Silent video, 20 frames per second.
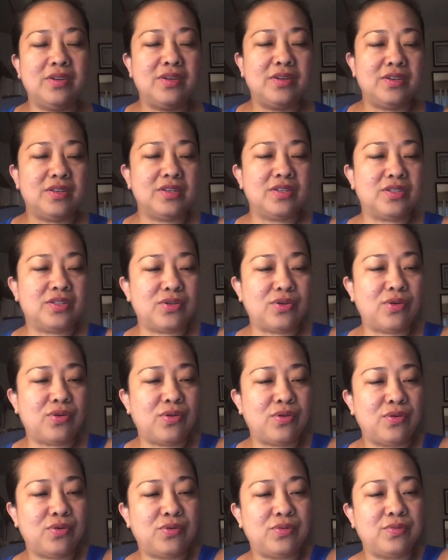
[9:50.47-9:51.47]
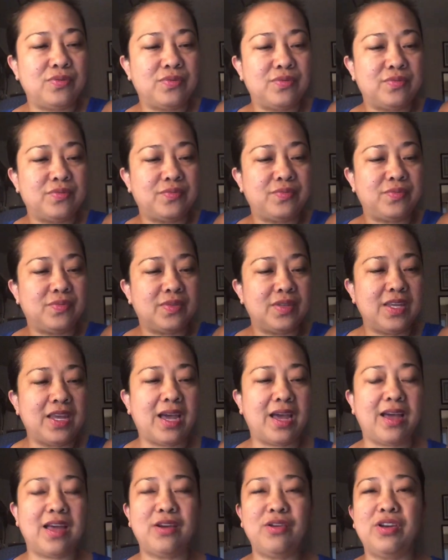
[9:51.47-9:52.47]
So,
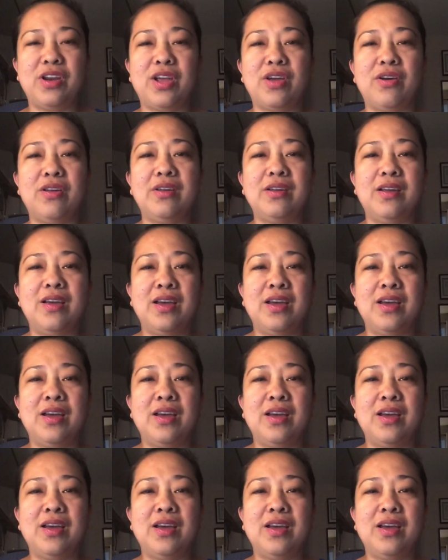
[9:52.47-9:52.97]
yeah, ano na yon?